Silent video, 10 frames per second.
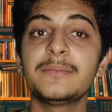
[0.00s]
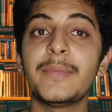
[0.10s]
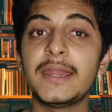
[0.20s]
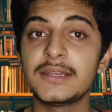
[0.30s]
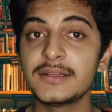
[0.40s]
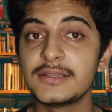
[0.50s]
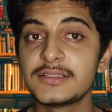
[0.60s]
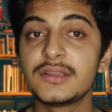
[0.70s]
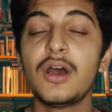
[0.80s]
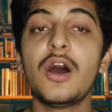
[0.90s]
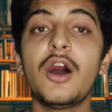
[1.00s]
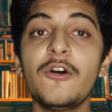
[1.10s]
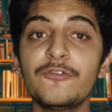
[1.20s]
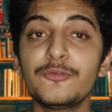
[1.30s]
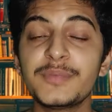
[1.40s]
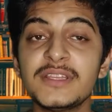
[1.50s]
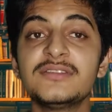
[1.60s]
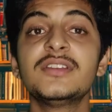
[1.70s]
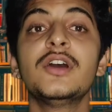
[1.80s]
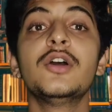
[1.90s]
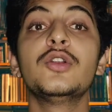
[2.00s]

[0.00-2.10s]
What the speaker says: maintenance of rupees